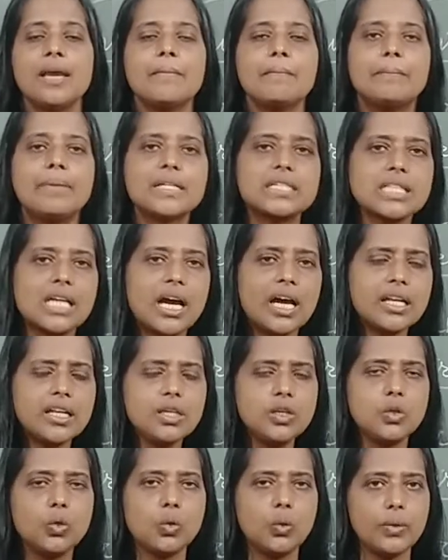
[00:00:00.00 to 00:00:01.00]
but
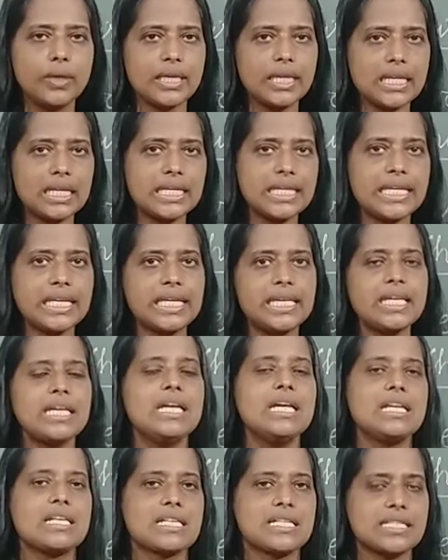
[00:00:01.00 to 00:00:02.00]
unknowingly
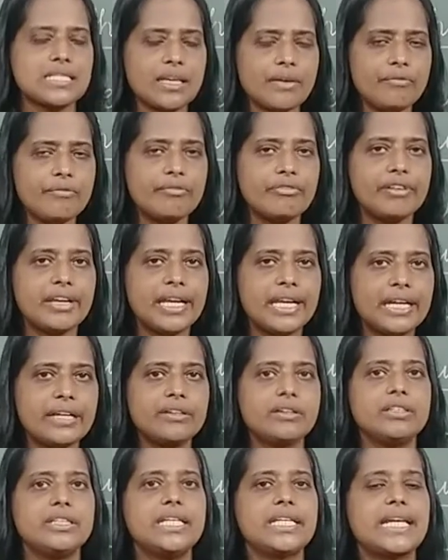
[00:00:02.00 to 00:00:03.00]

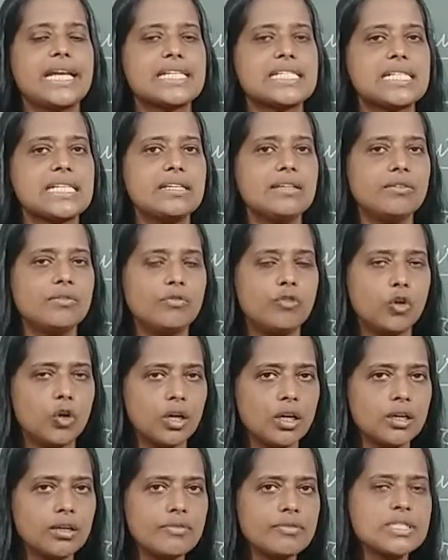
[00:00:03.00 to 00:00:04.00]
somewhere they get
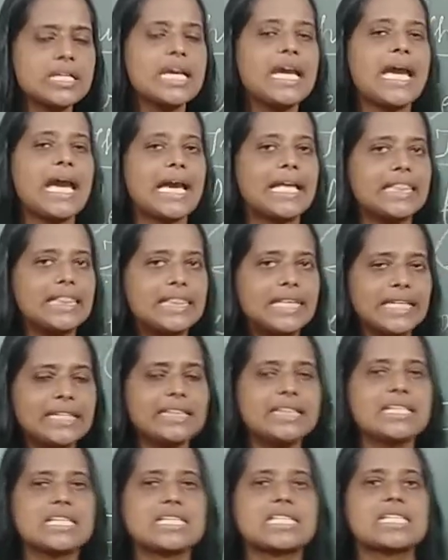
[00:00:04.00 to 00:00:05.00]
involved and
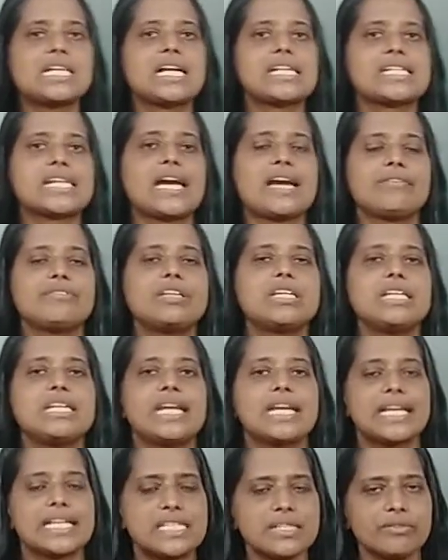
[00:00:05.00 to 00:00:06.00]
then they start having
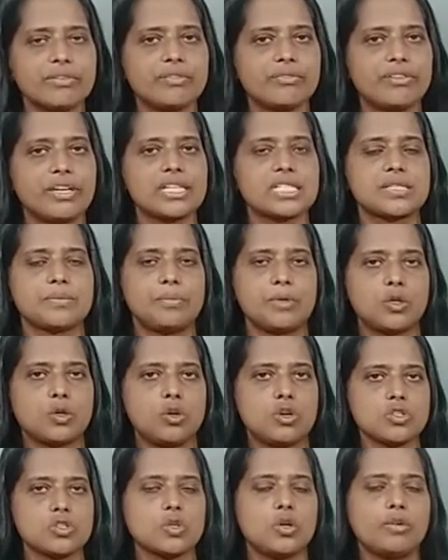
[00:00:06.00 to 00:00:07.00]
negative effects
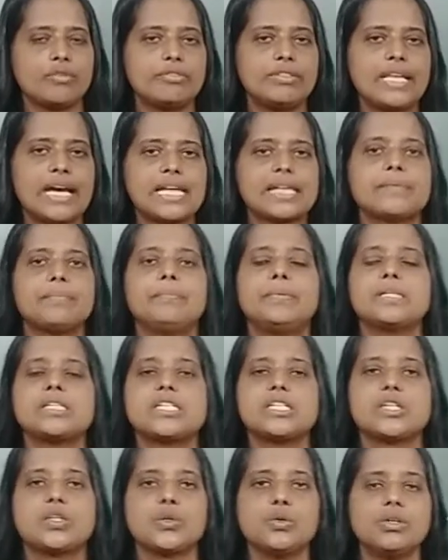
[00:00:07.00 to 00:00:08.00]
because of that
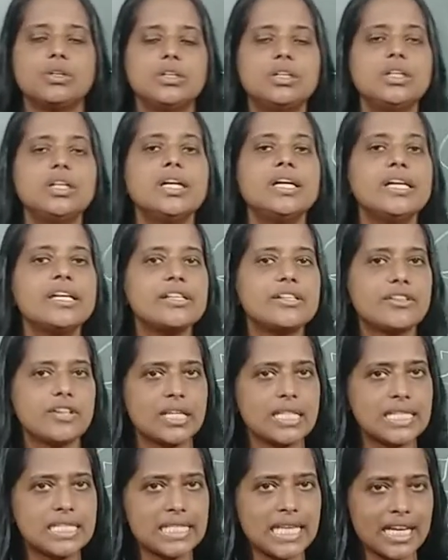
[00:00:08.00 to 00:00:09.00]
particular
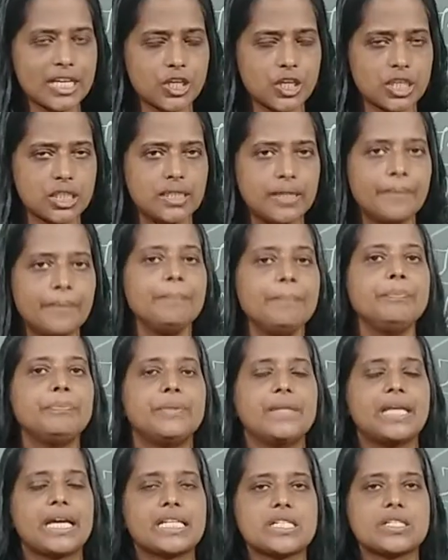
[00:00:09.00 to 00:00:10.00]
transaction.
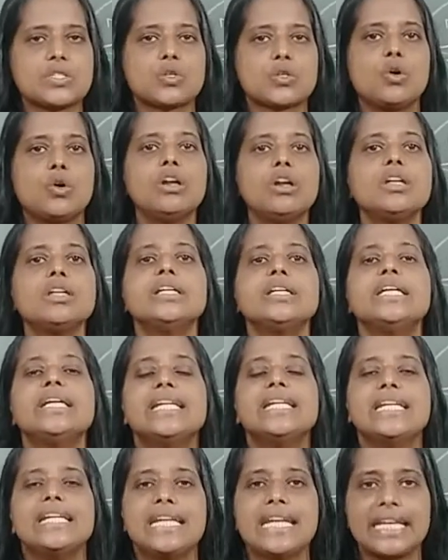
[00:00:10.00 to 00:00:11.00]
That is called
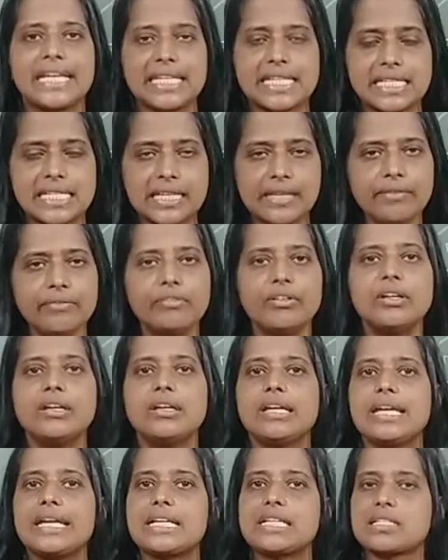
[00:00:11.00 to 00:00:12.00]
negative
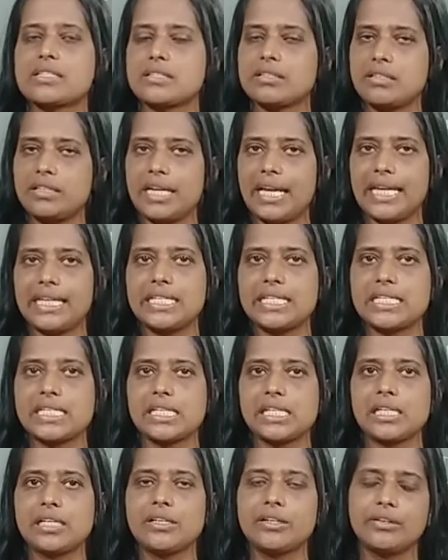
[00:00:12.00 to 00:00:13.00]

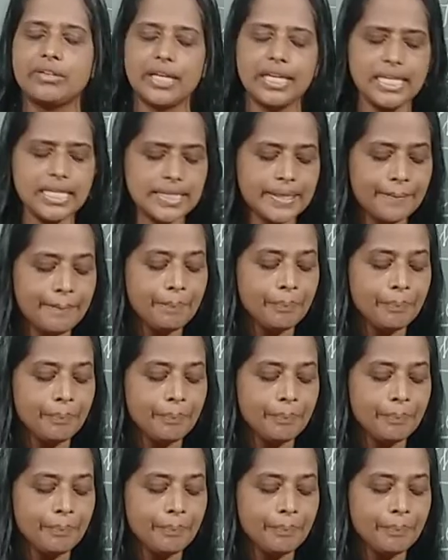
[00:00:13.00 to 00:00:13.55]
externality, right?